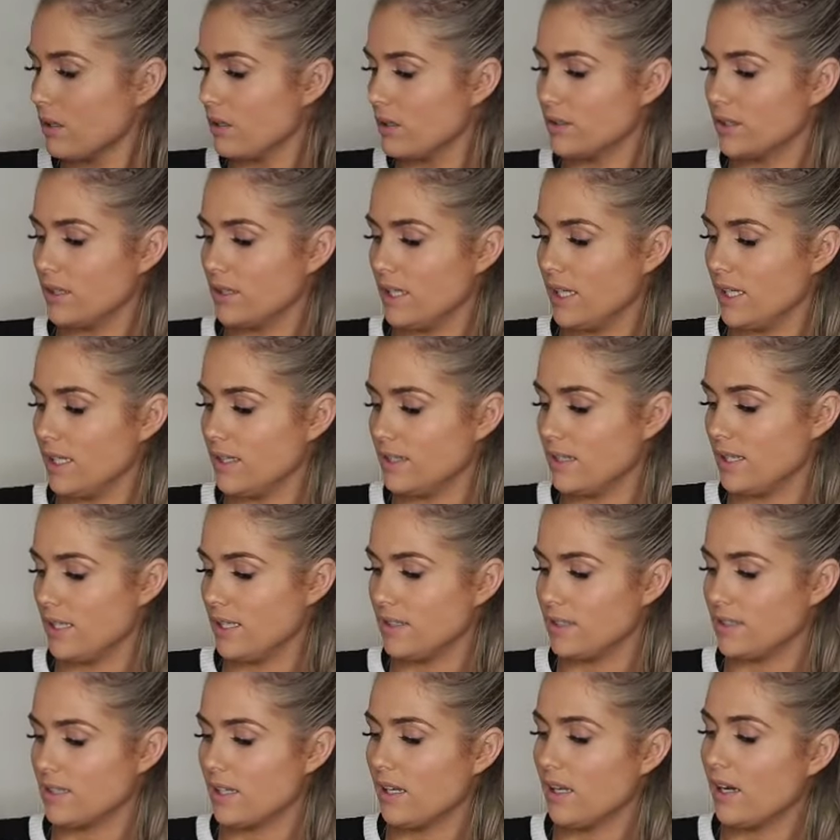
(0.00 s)
So this
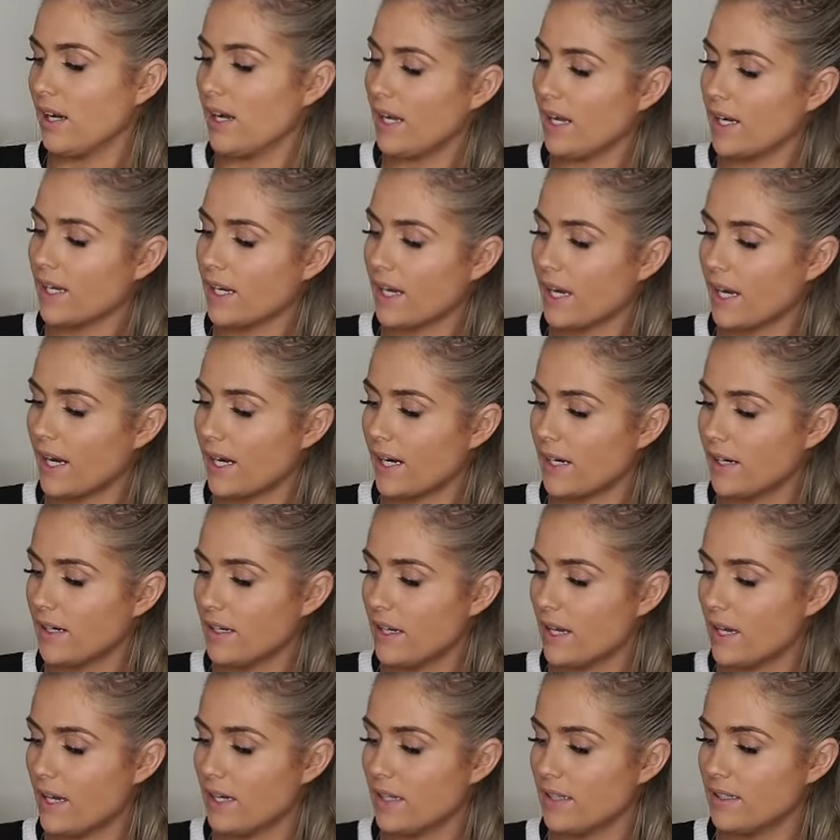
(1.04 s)
is the lilac hair
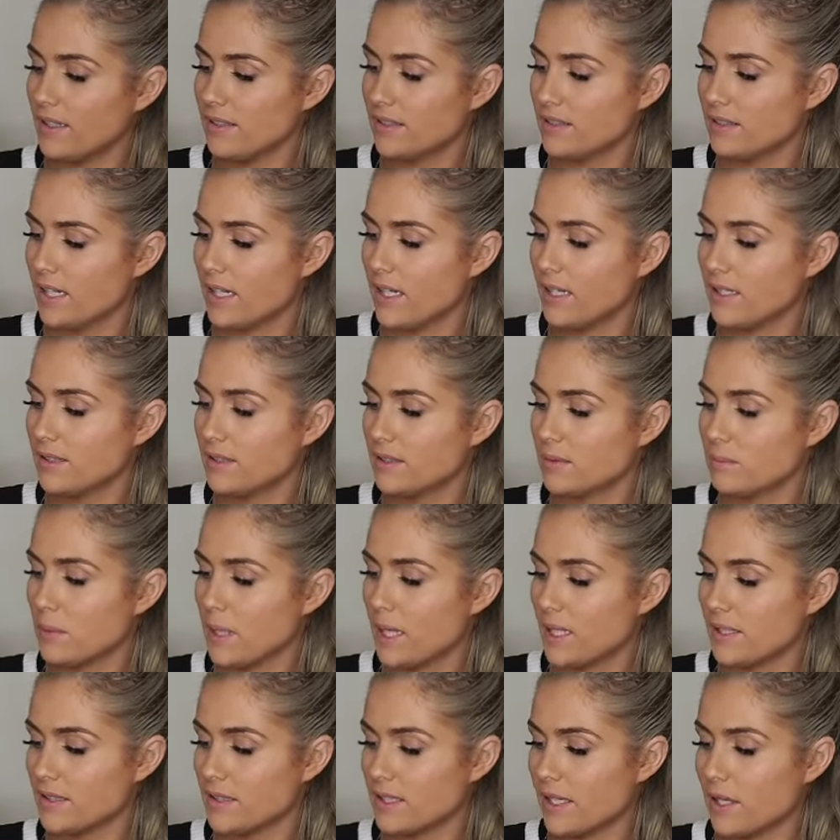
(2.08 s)
and it says
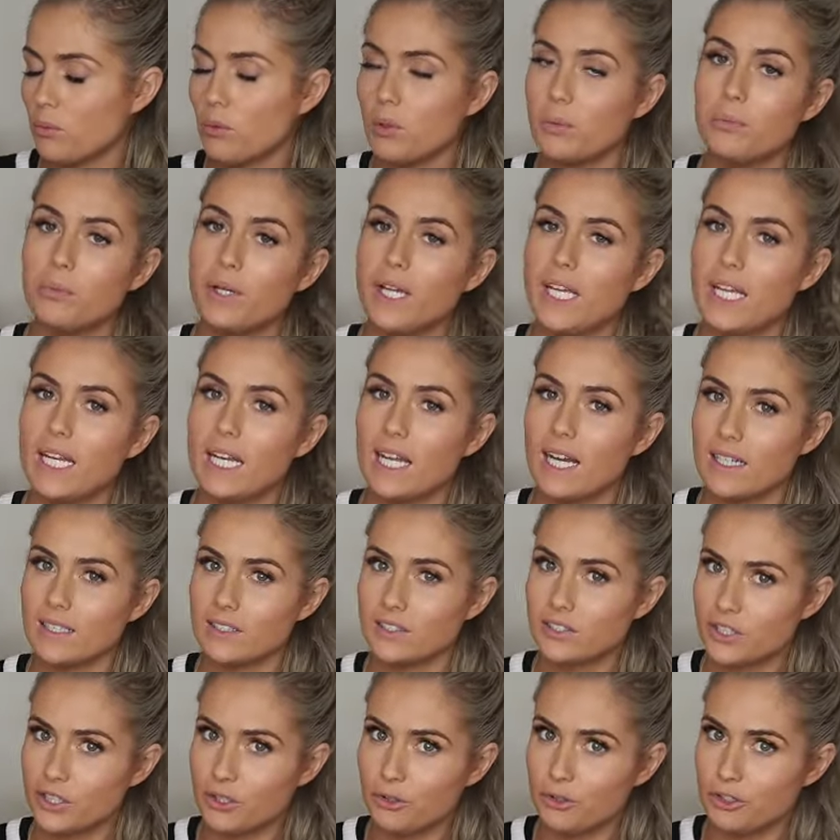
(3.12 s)
pastel 1 week,
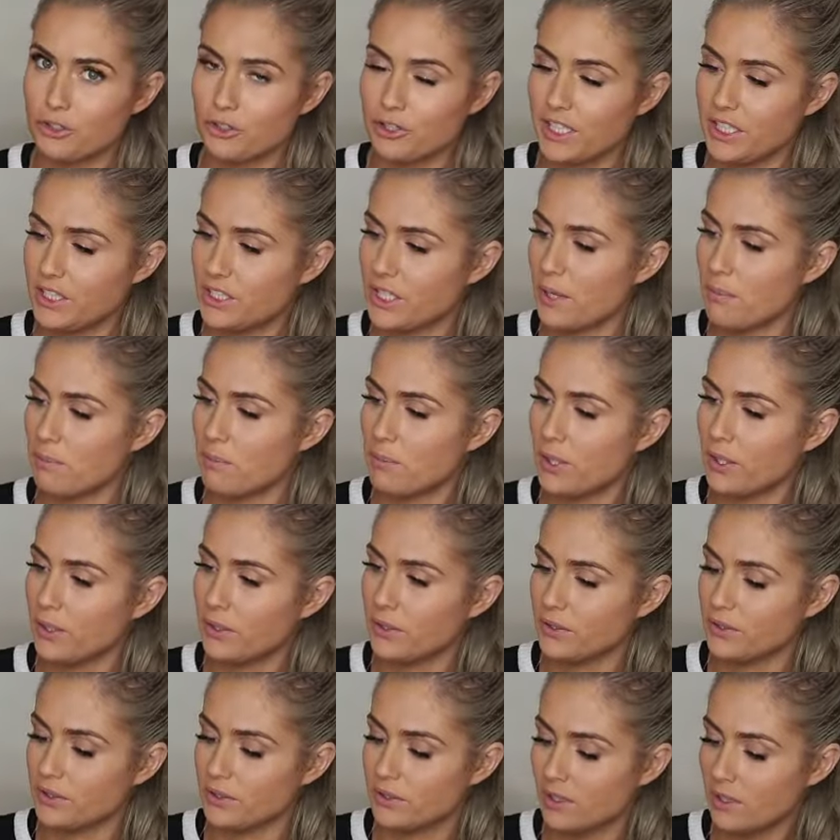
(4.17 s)
lasts 2 to 3
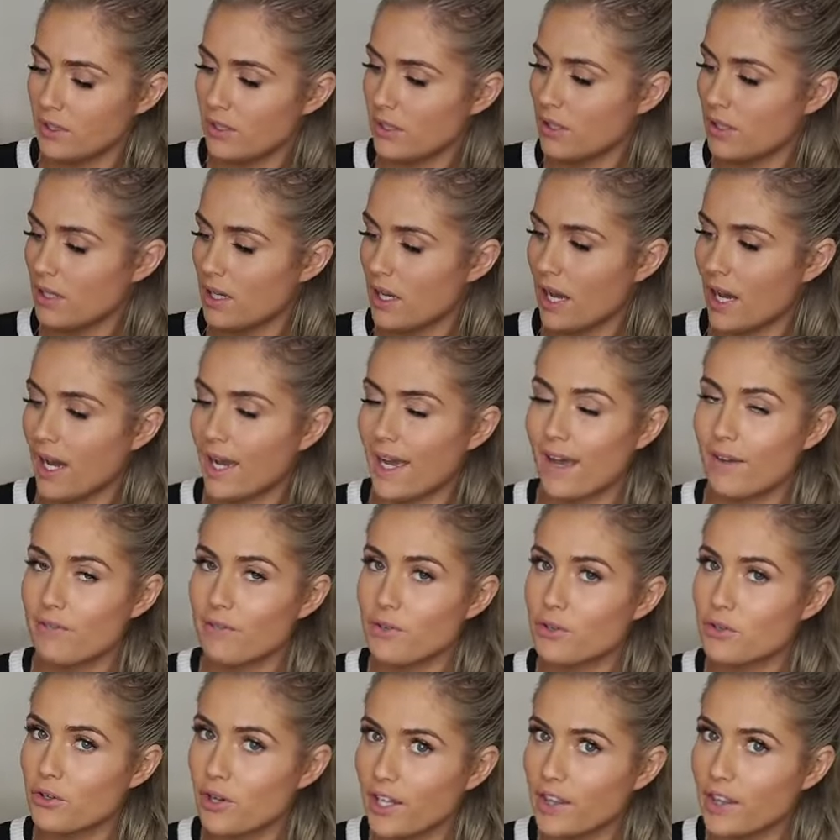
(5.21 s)
shampoos. I
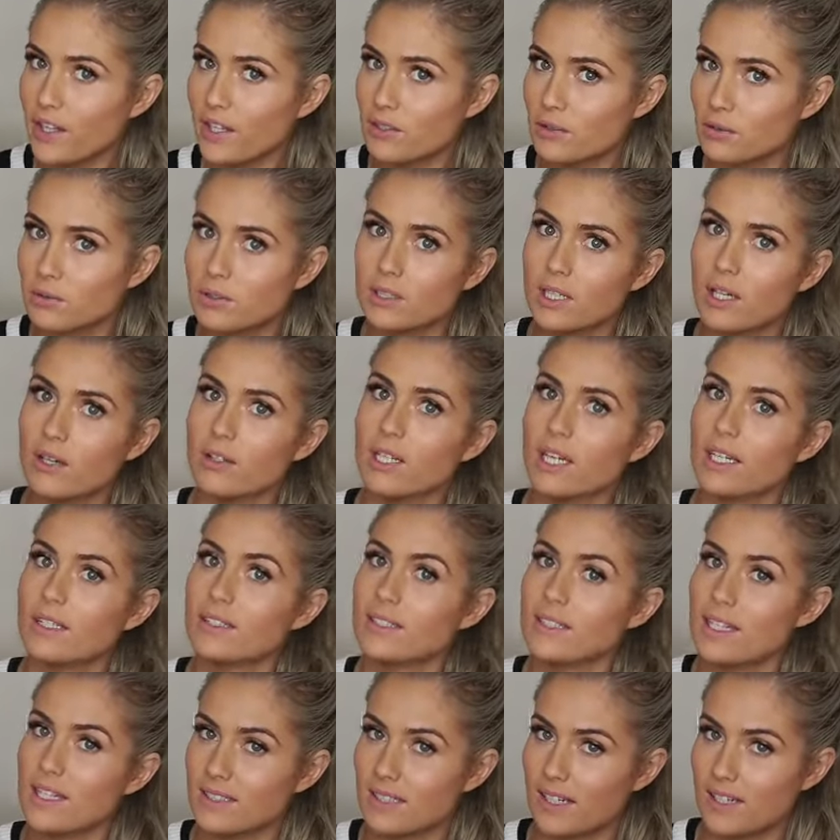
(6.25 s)
haven't tried these ones out
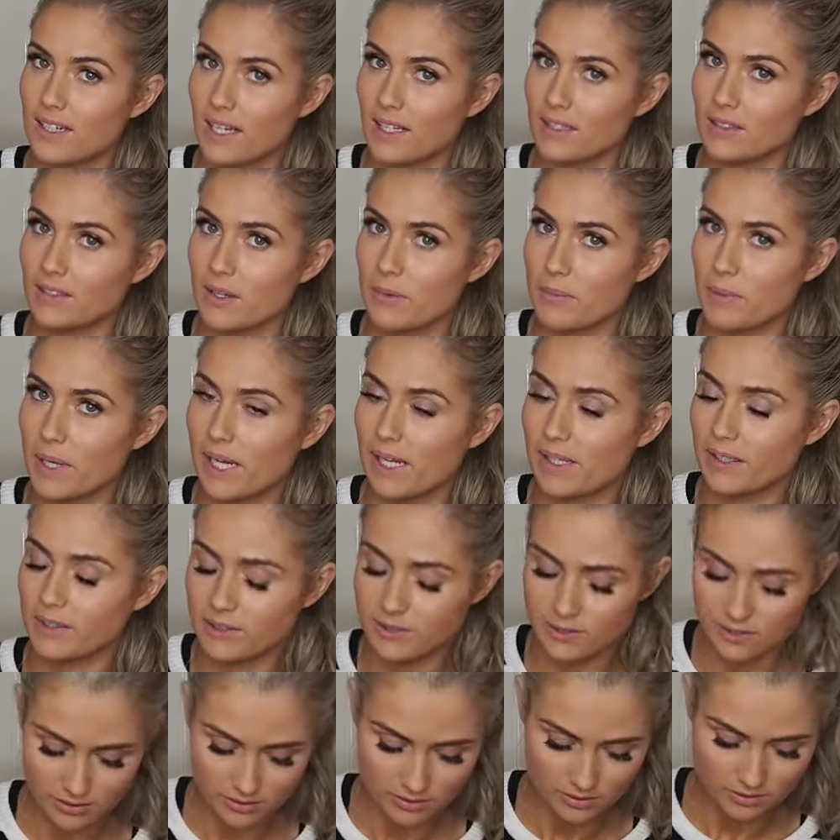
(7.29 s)
next, these are next on my
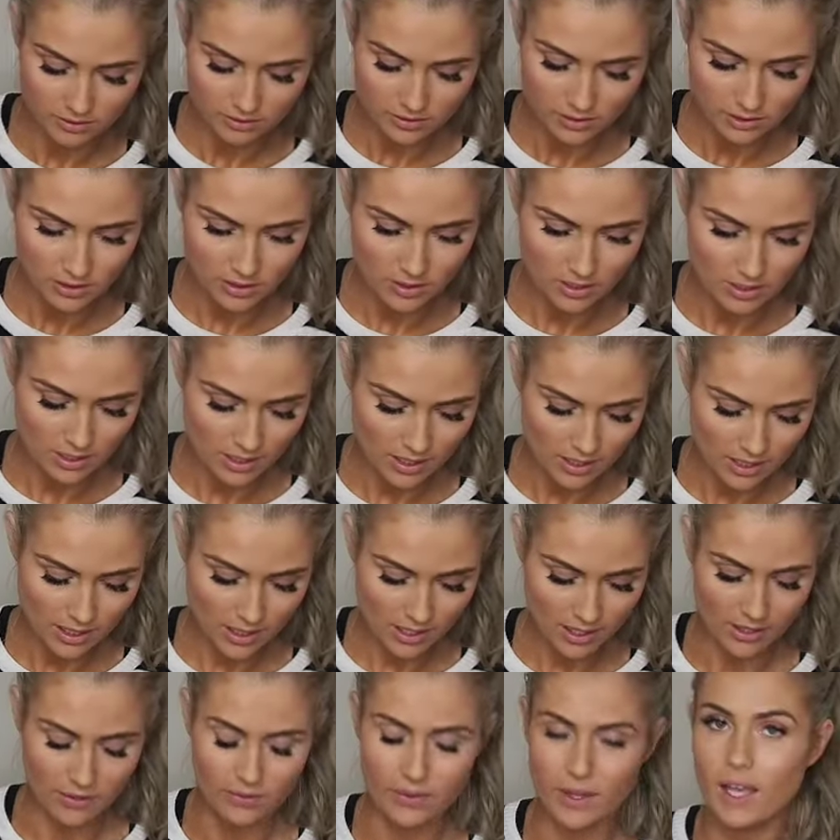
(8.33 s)
list.
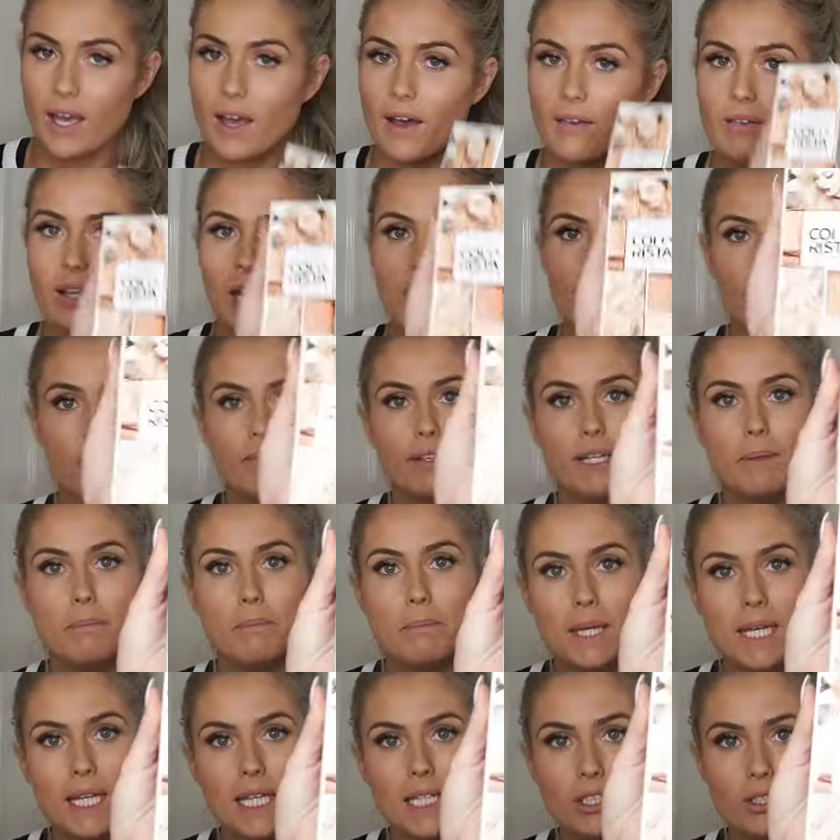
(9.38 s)
And they have a lovely
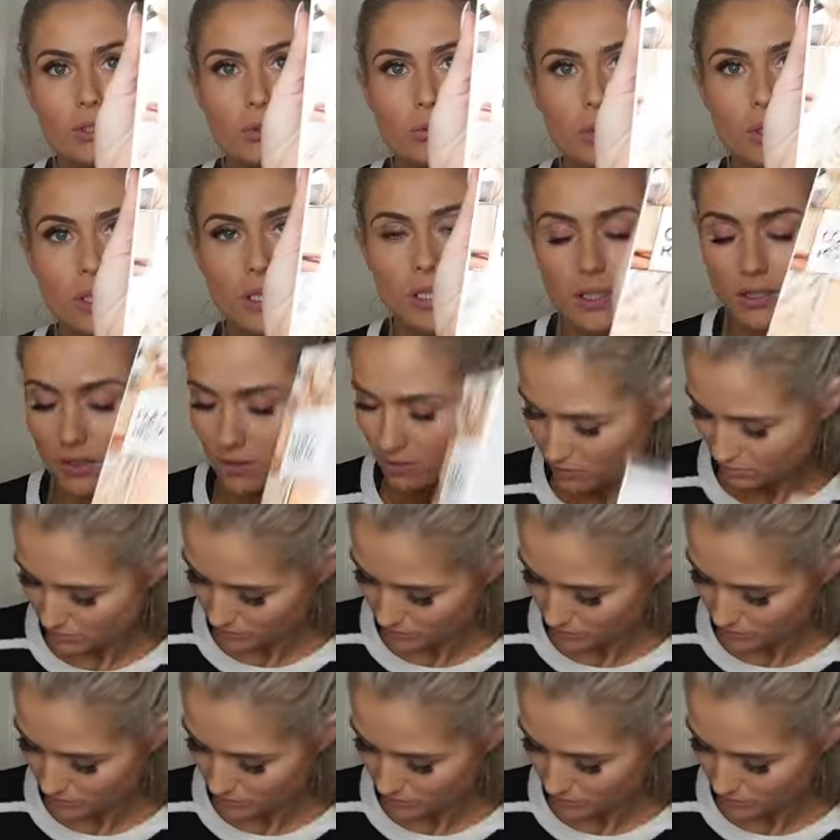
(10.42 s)
peach one,